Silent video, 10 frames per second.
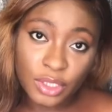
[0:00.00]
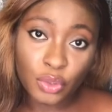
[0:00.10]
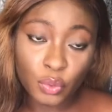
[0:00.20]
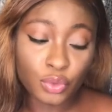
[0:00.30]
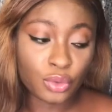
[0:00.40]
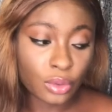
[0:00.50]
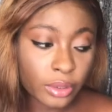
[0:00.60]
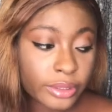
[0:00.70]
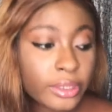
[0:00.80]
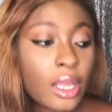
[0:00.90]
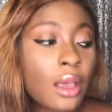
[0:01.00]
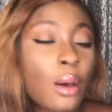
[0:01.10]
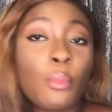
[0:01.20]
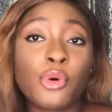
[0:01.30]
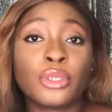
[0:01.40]
those drugs,
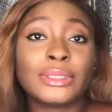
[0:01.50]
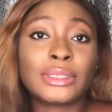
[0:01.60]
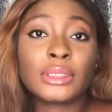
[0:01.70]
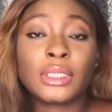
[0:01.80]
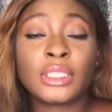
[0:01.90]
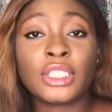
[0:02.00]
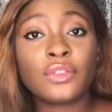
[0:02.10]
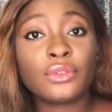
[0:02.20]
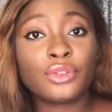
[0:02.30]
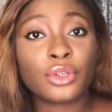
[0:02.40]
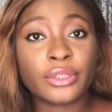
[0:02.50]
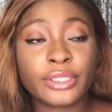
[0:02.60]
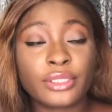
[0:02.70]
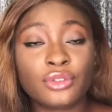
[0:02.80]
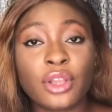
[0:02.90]
but they give you
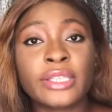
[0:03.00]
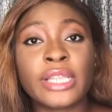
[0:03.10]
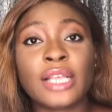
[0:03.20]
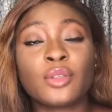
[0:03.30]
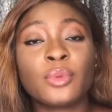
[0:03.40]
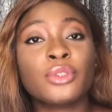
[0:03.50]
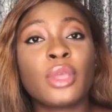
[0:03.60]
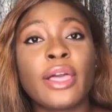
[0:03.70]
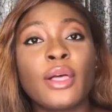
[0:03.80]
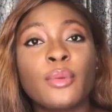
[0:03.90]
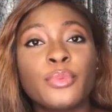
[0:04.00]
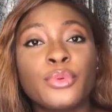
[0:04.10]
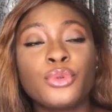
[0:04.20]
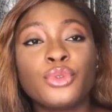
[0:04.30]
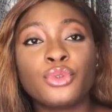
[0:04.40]
drugs that are supposed to help
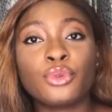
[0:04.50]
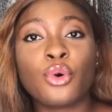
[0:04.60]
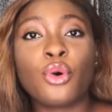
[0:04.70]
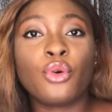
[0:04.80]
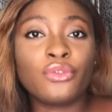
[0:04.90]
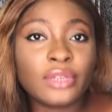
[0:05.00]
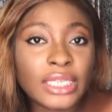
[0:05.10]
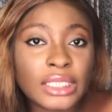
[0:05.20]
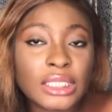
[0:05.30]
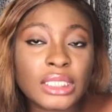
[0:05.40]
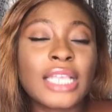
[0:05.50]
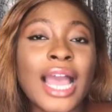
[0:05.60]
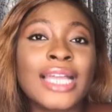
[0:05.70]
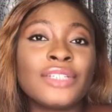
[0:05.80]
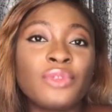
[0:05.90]
you ovulate
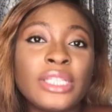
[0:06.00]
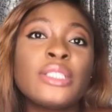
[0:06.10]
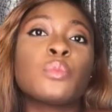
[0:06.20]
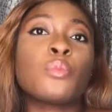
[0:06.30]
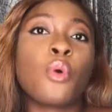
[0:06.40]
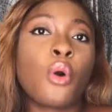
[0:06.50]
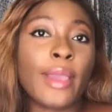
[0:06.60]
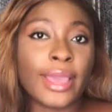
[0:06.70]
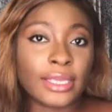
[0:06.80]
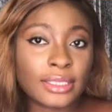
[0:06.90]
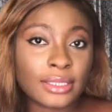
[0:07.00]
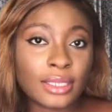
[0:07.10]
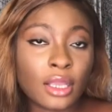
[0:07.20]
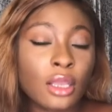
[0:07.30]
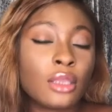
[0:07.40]
and release more eggs.
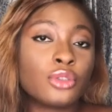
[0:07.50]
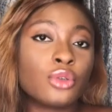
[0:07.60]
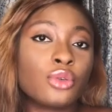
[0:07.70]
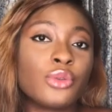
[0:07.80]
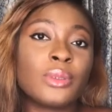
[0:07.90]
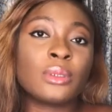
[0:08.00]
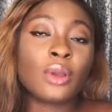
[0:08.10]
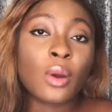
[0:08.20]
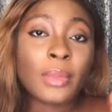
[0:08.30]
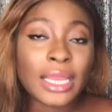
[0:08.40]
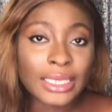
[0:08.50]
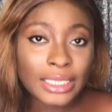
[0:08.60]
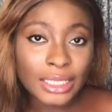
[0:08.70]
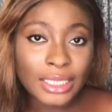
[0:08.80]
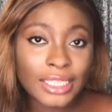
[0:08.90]
So normally
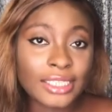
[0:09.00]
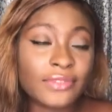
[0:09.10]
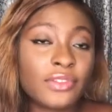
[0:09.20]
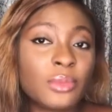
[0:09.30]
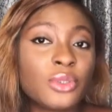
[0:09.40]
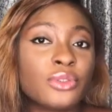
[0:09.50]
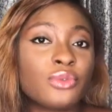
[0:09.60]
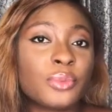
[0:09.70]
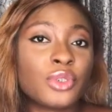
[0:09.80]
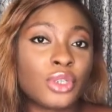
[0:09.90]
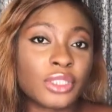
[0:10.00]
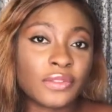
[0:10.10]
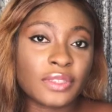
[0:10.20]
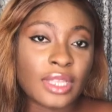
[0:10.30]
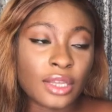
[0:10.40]
in a female's reproductive
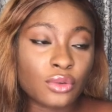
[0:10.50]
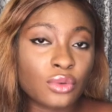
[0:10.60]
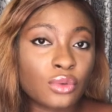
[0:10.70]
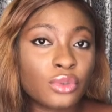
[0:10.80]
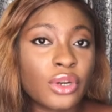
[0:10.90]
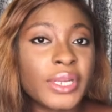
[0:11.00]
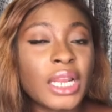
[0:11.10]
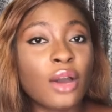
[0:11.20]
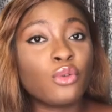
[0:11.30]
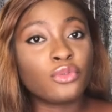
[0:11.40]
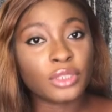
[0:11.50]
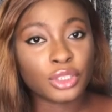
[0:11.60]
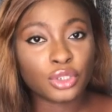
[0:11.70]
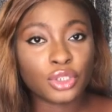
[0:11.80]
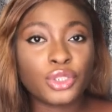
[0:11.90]
cycle, during her
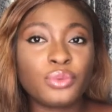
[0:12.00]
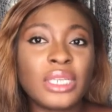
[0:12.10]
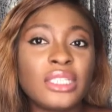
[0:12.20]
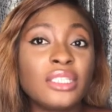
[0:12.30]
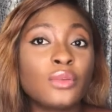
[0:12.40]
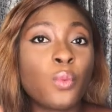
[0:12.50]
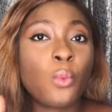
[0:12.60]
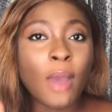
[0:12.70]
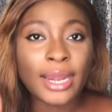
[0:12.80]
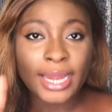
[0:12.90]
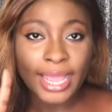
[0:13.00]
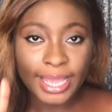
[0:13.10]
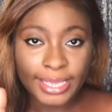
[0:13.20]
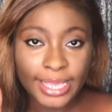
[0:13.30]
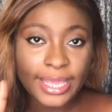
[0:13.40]
ovulation, she releases 1 egg
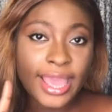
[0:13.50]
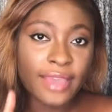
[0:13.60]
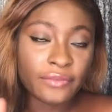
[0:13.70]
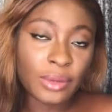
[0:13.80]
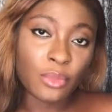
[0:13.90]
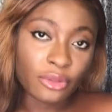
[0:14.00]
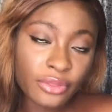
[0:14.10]
every month.